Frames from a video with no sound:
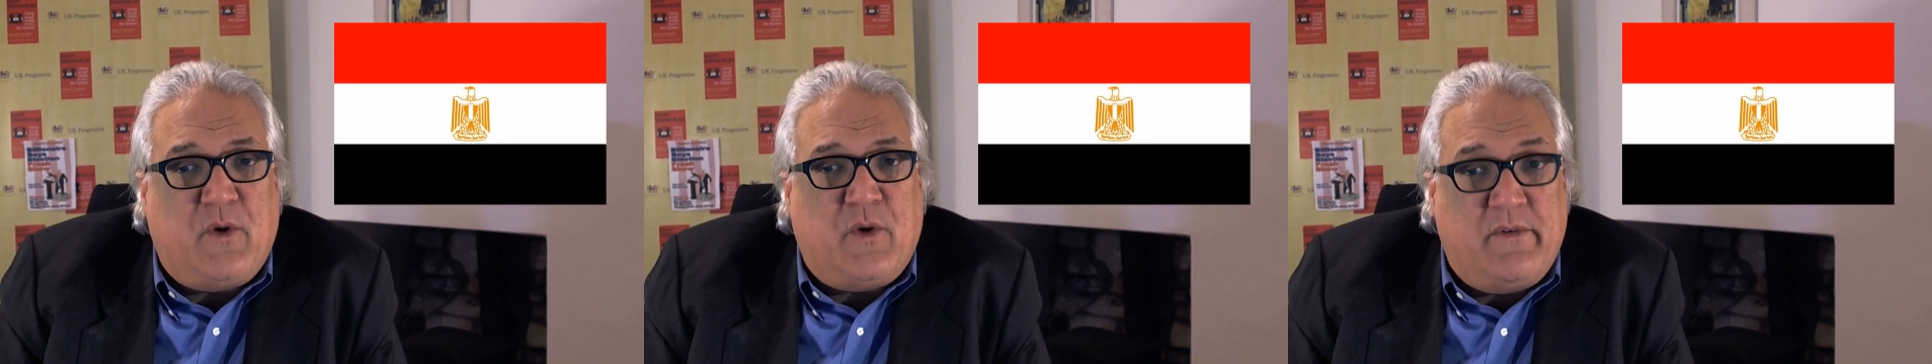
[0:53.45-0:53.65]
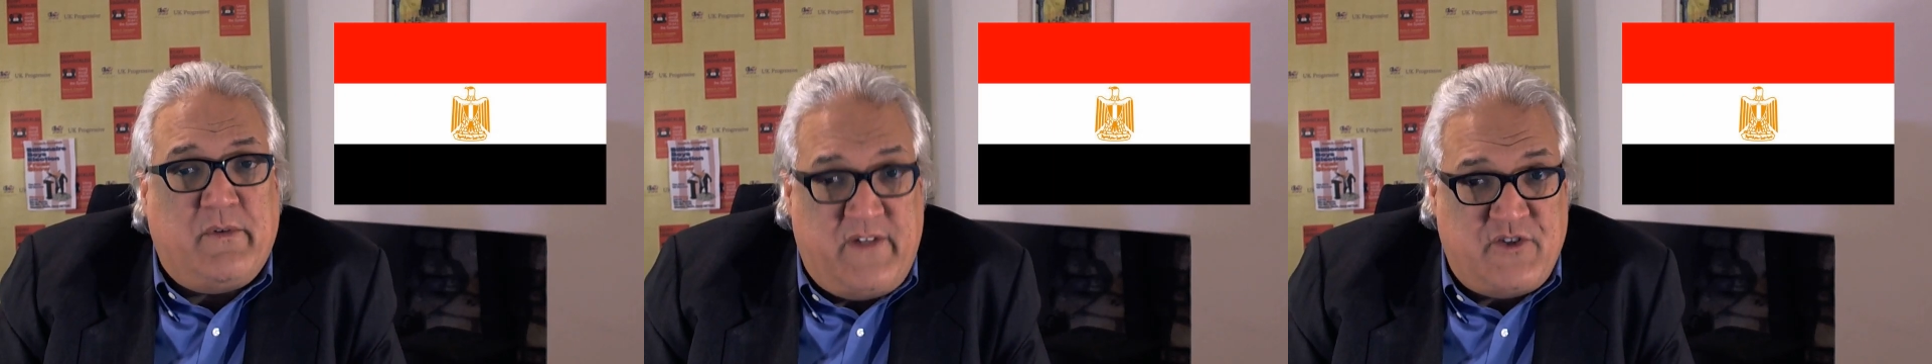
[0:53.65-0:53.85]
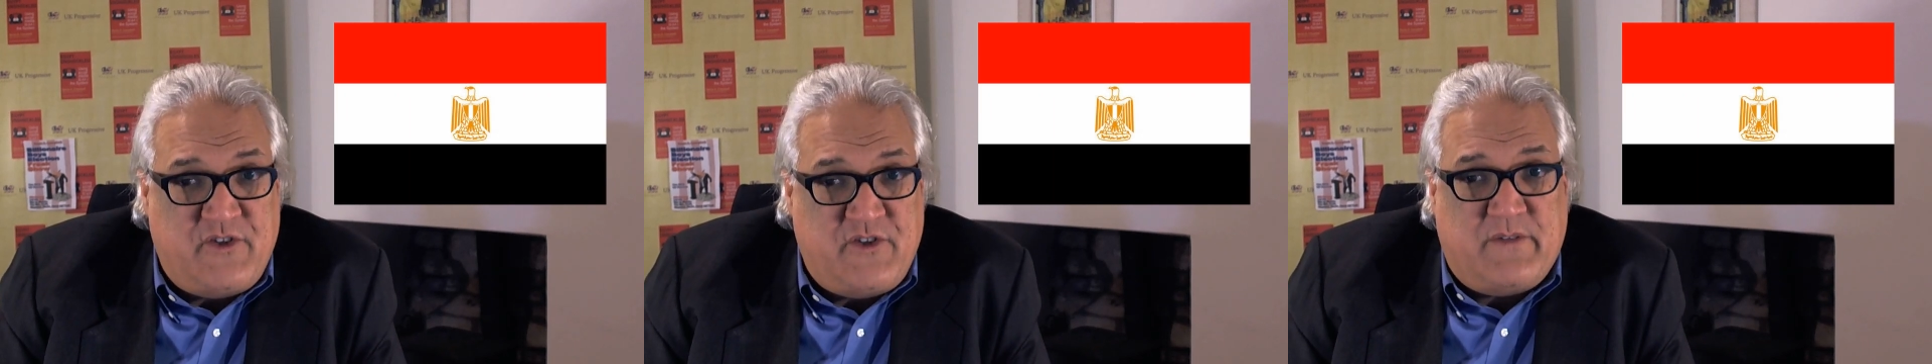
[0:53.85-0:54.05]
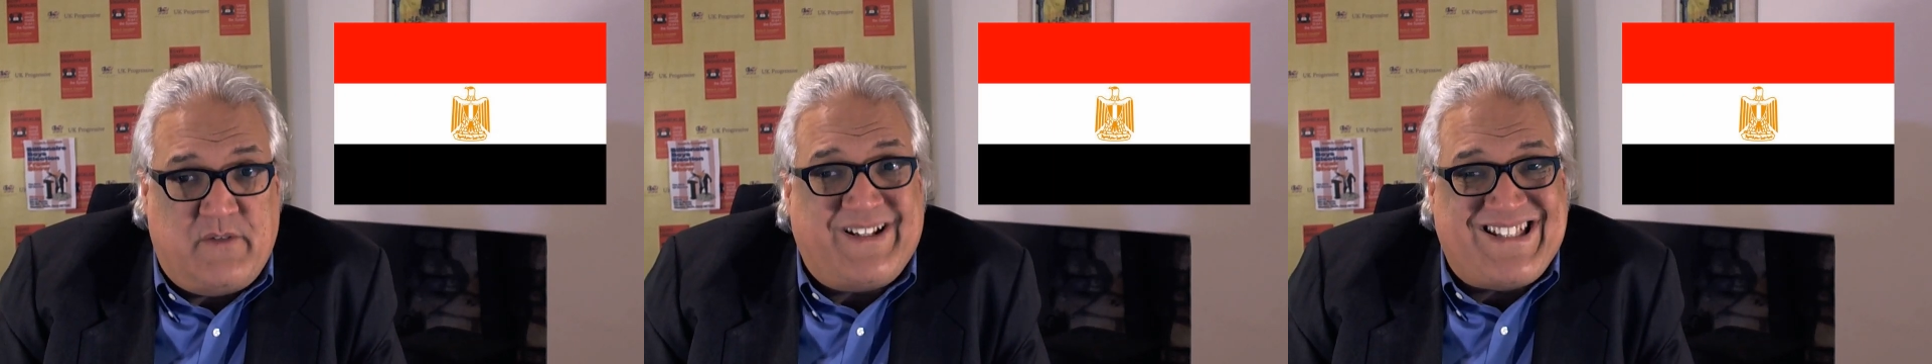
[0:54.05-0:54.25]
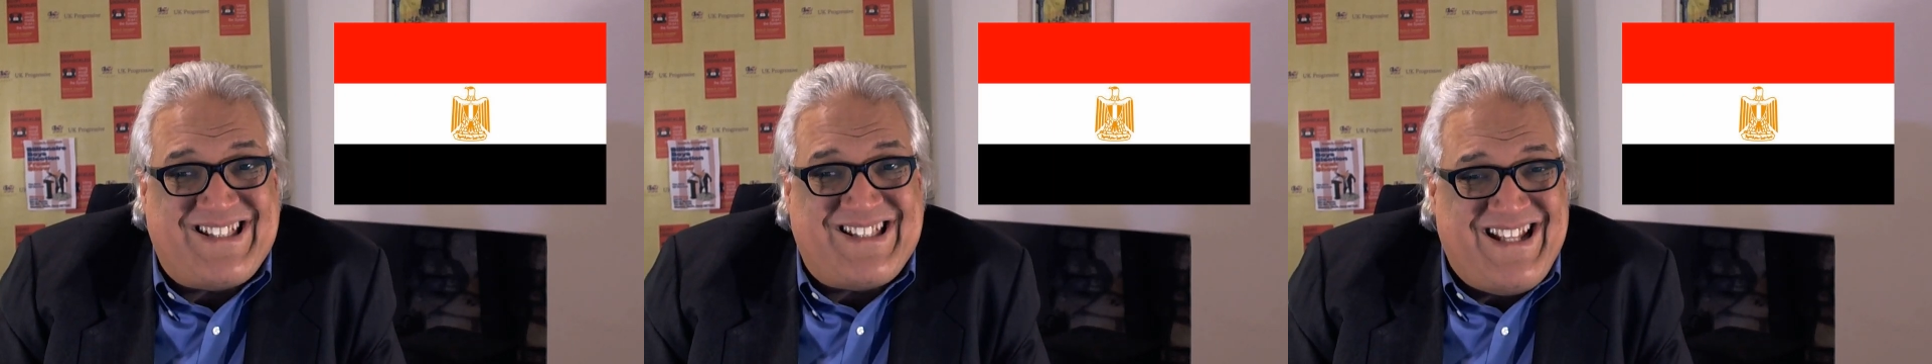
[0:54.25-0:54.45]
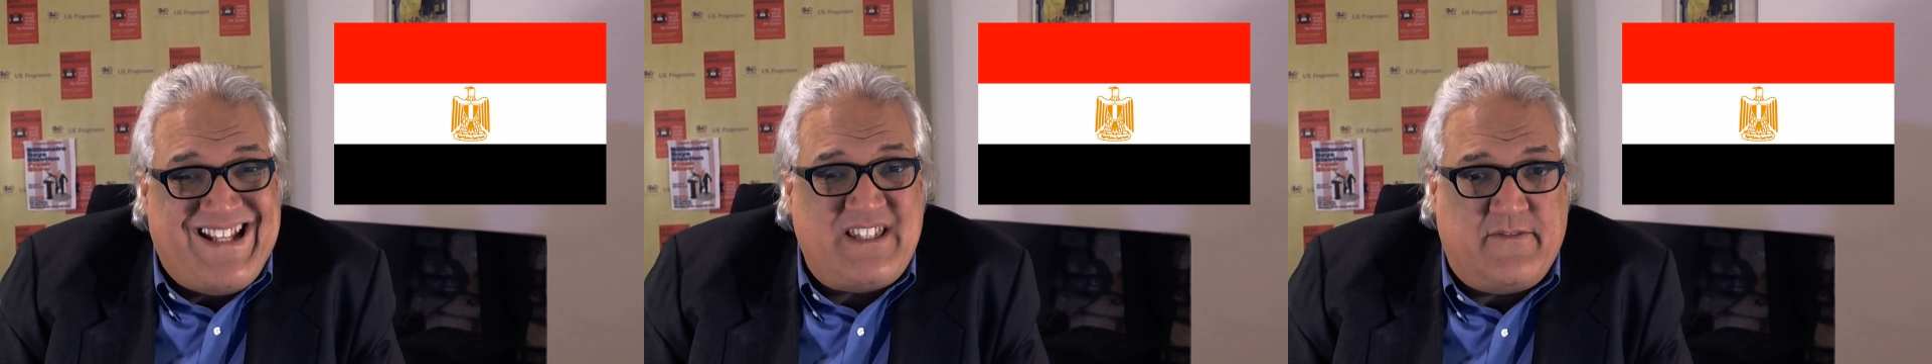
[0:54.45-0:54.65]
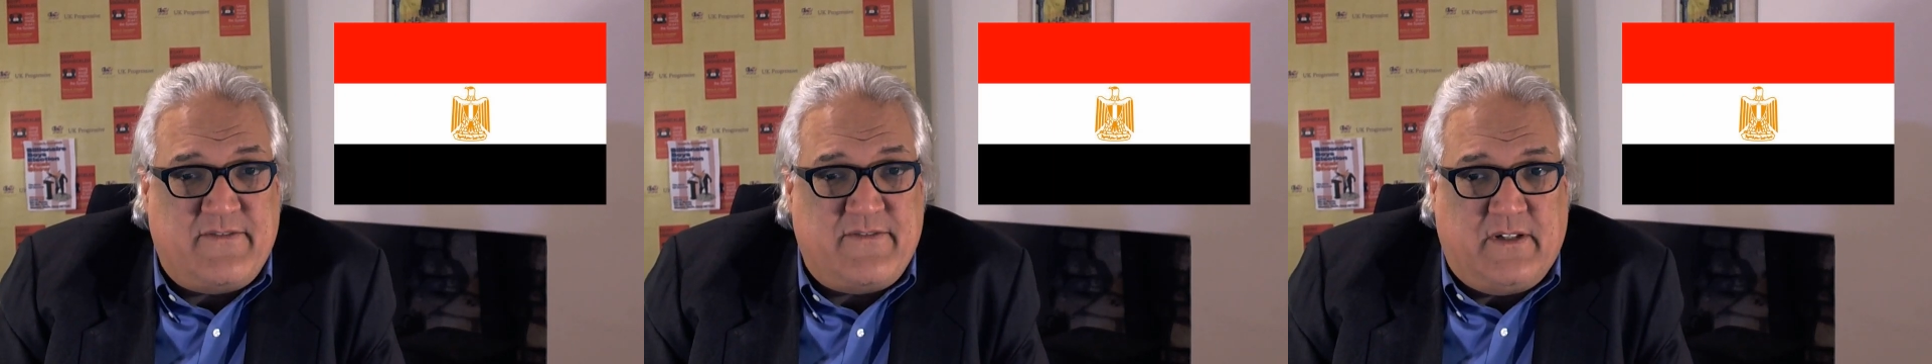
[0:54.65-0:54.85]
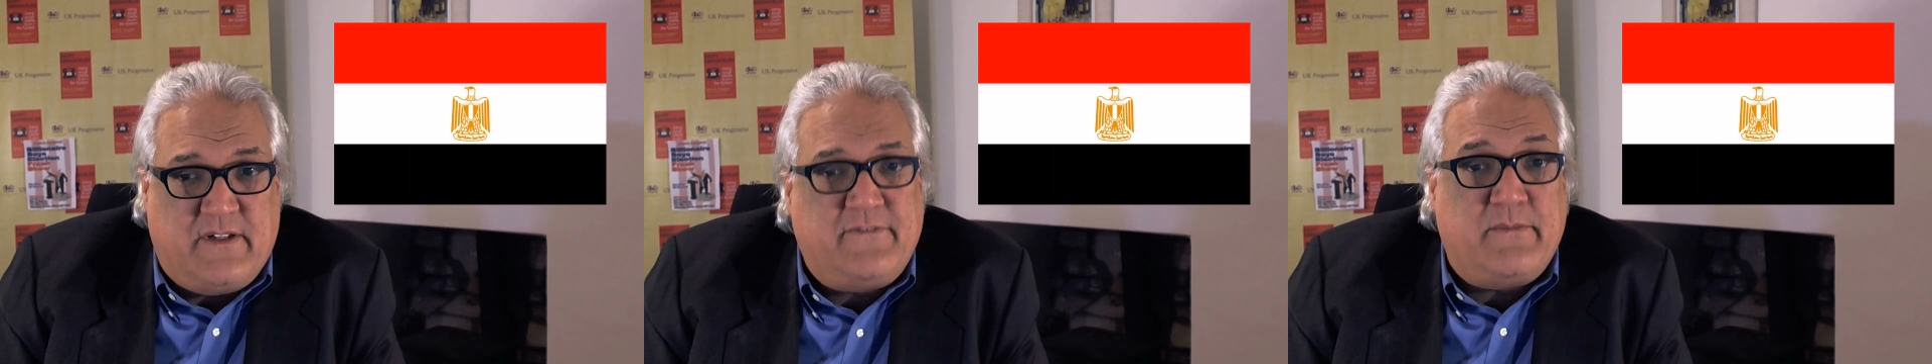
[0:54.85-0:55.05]
home of Egypt
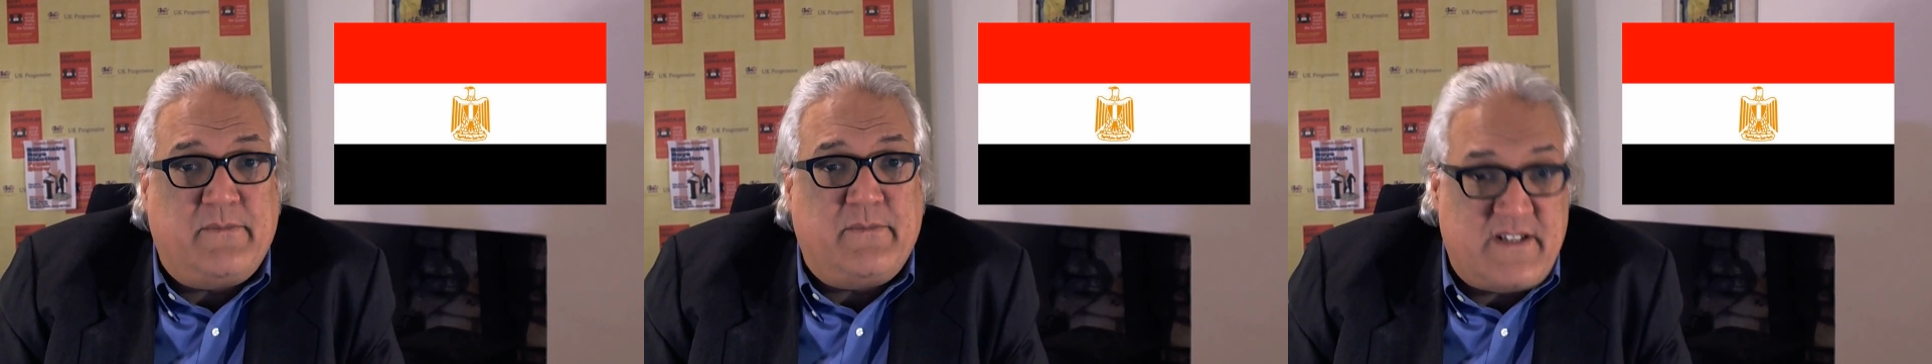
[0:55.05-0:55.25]
extensively from